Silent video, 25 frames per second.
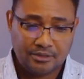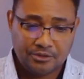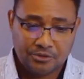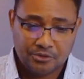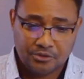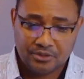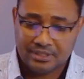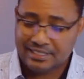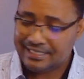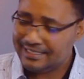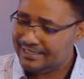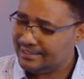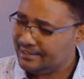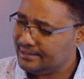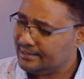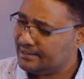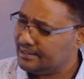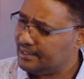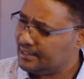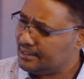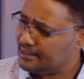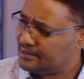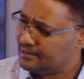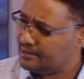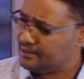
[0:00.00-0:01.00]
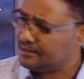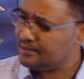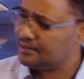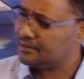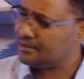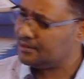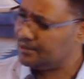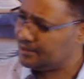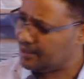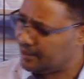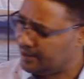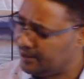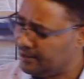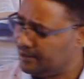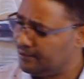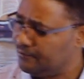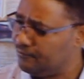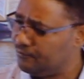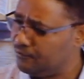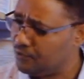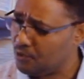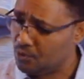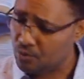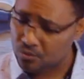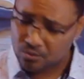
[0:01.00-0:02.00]
noted in Genesis
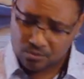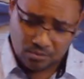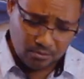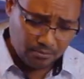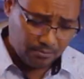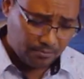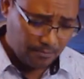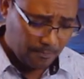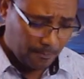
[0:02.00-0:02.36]
10:4,